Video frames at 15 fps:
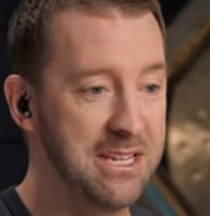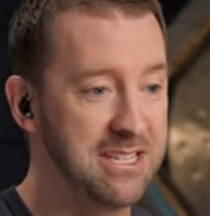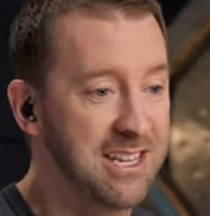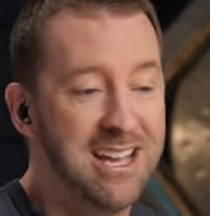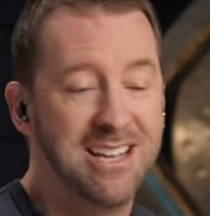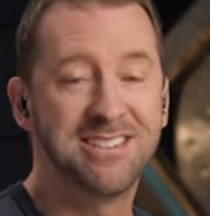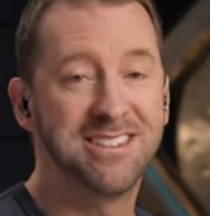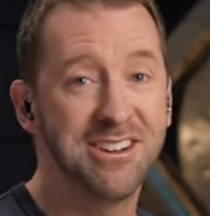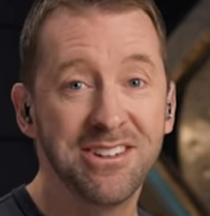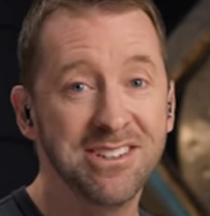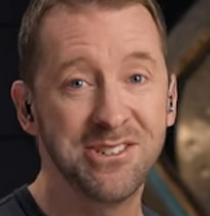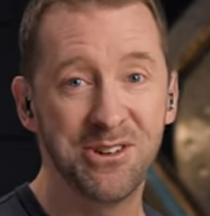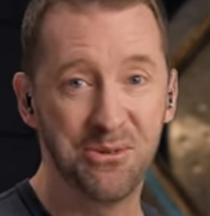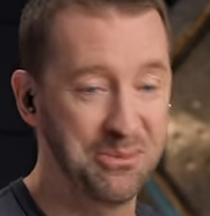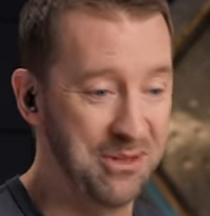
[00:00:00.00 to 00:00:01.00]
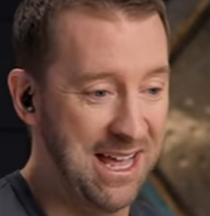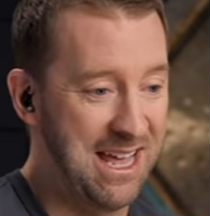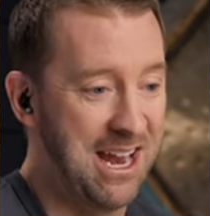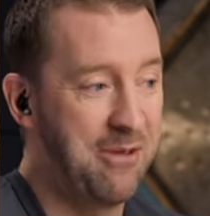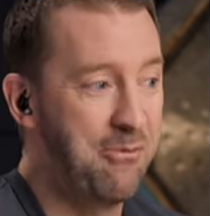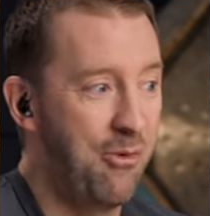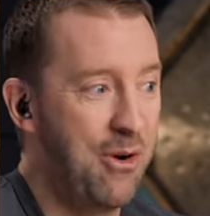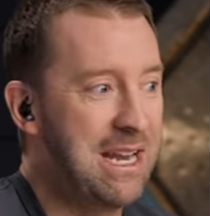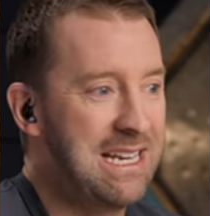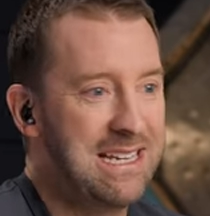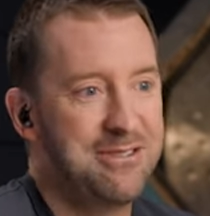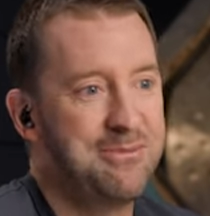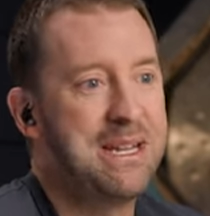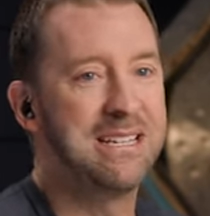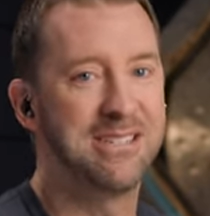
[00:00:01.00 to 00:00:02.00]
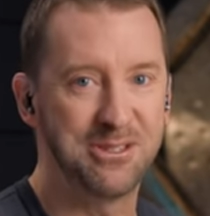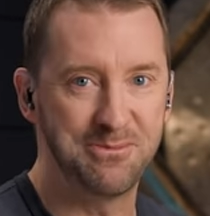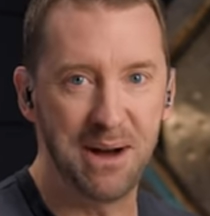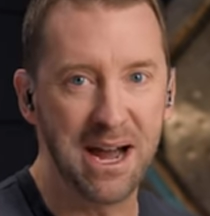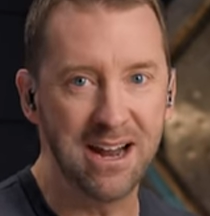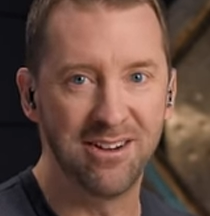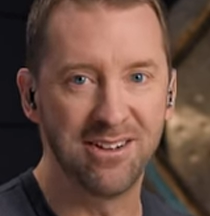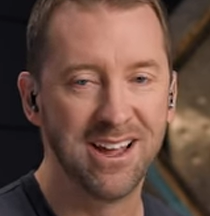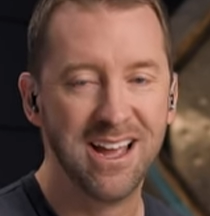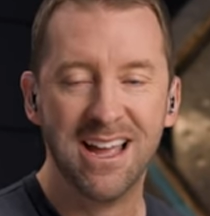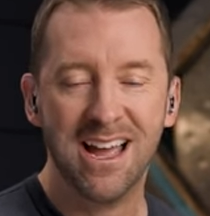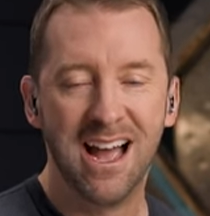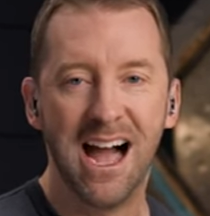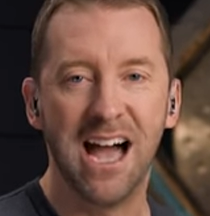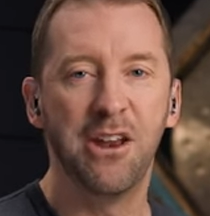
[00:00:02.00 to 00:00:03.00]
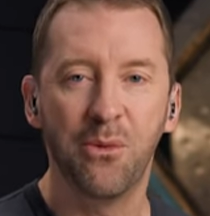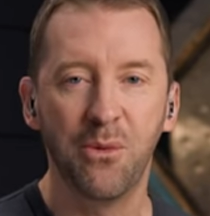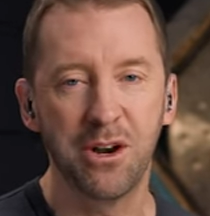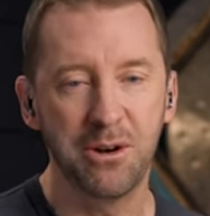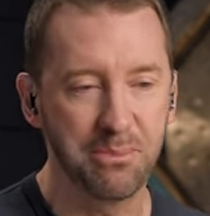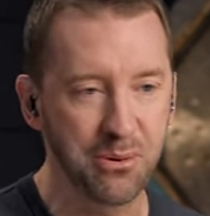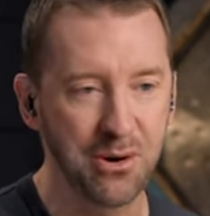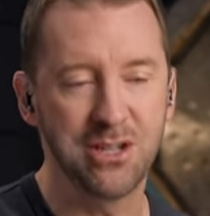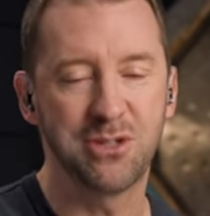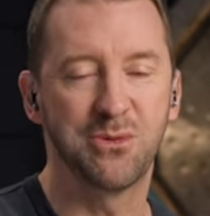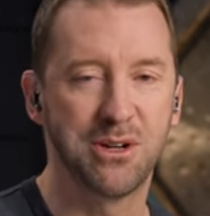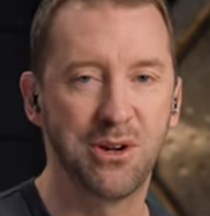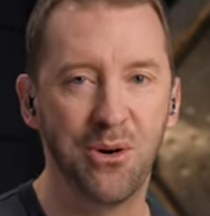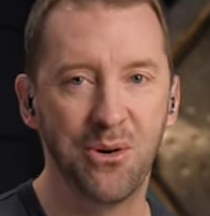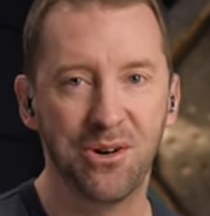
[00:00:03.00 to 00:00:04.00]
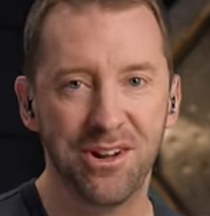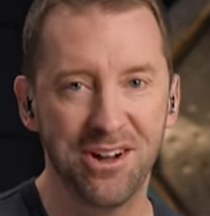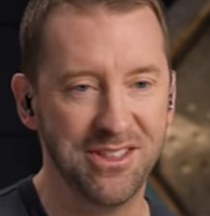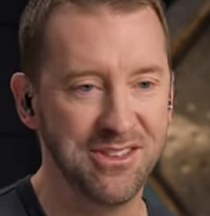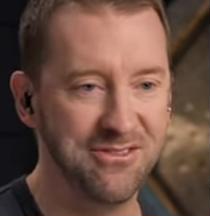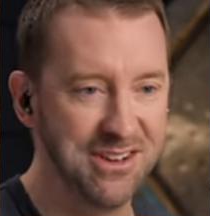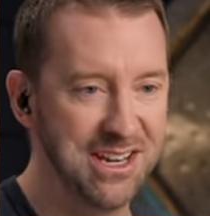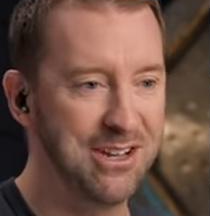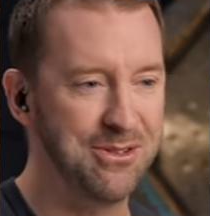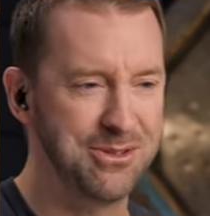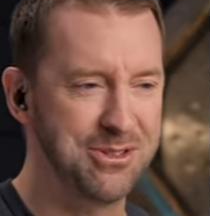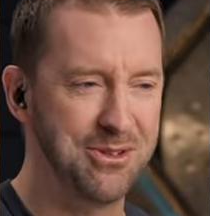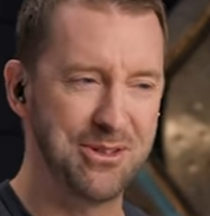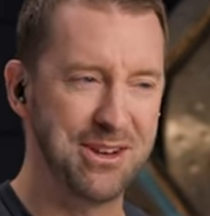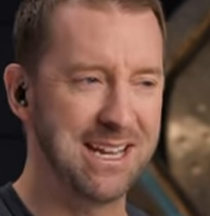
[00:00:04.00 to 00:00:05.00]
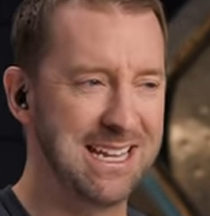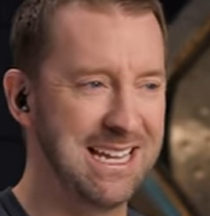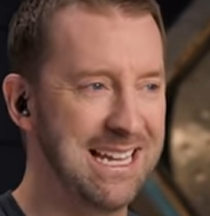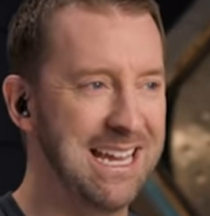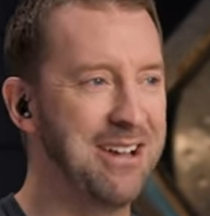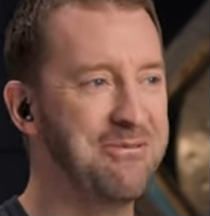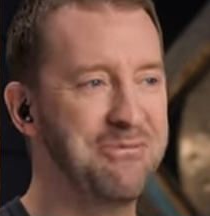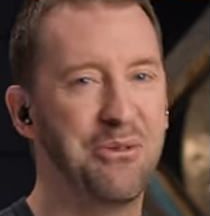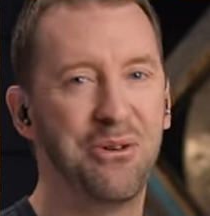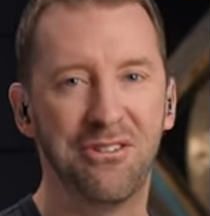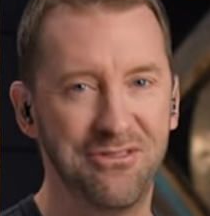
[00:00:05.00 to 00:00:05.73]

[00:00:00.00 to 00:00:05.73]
is because there is no plan. I'm waiting to be inspired. I don't want to press record on the video so that I can get more